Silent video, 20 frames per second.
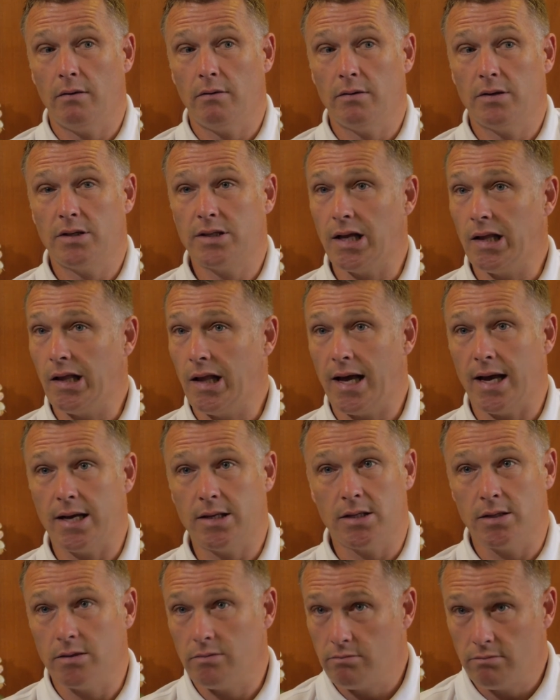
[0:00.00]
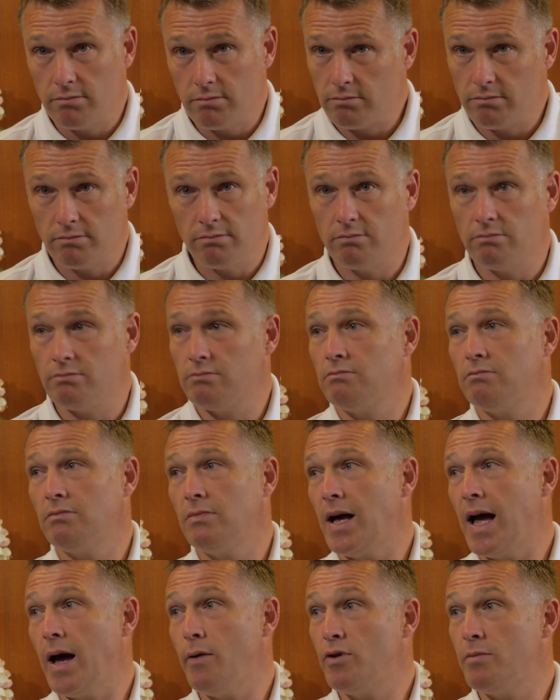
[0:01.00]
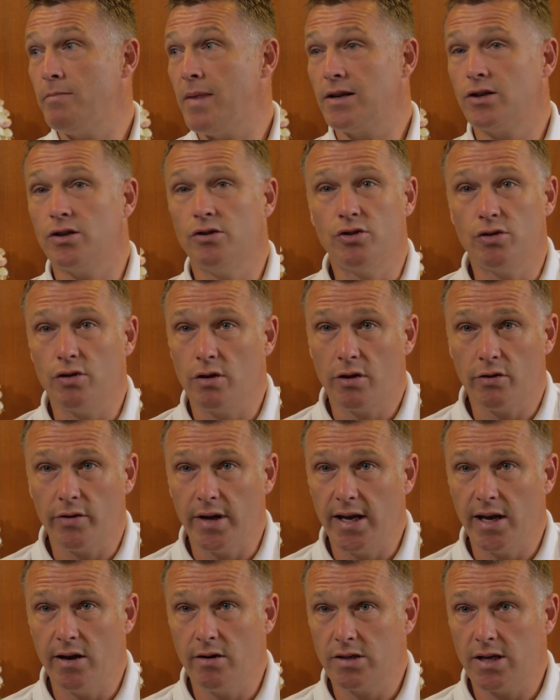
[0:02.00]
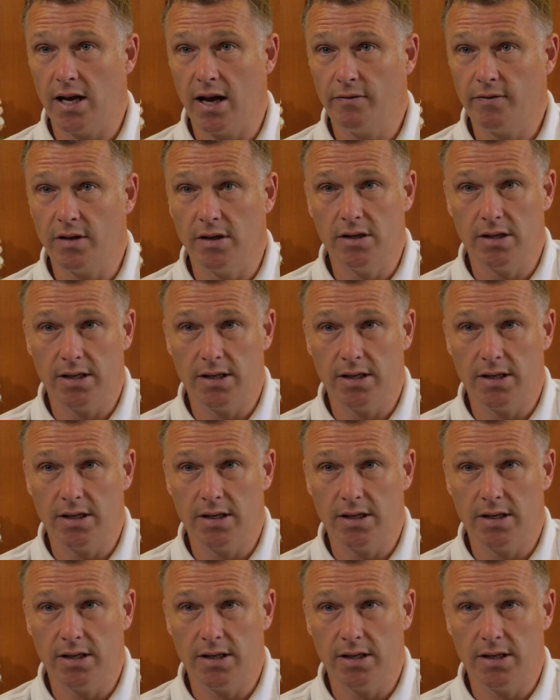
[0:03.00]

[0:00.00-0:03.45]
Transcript: still has, I would imagine, 2 or 3 years left in